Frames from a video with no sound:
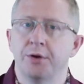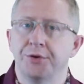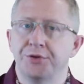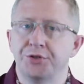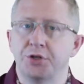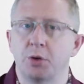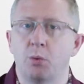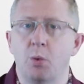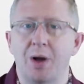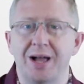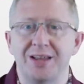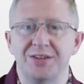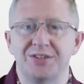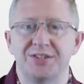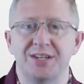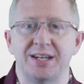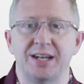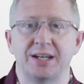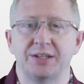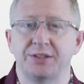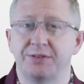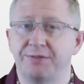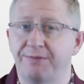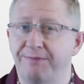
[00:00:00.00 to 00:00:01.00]
So while
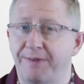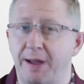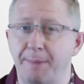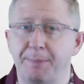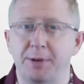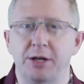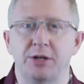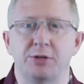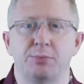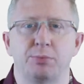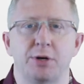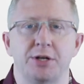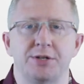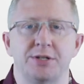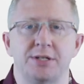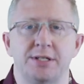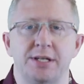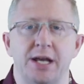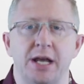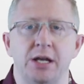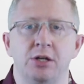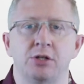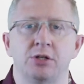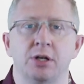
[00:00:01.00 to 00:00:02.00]
Sinek's fabulous
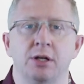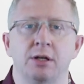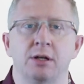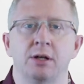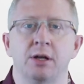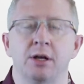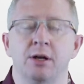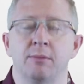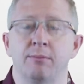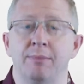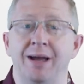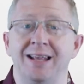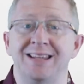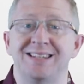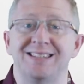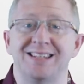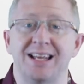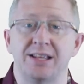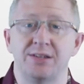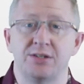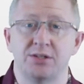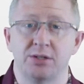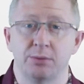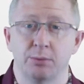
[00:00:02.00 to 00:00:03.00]
presentation made
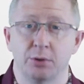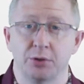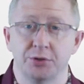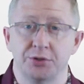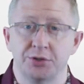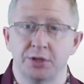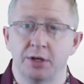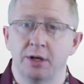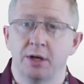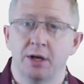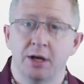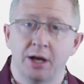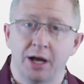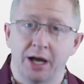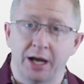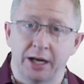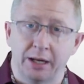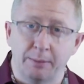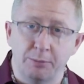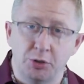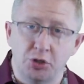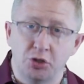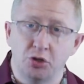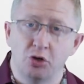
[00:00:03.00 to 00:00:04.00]
sense to us,
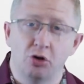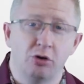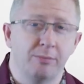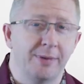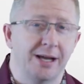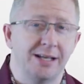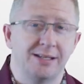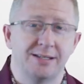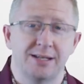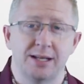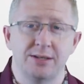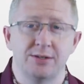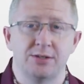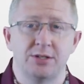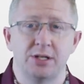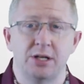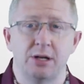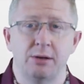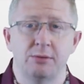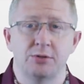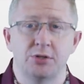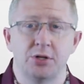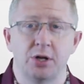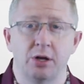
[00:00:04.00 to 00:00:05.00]
and I'm sure made sense to
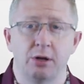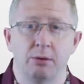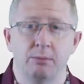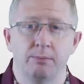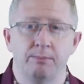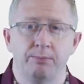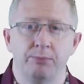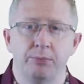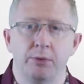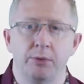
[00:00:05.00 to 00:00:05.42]
you too,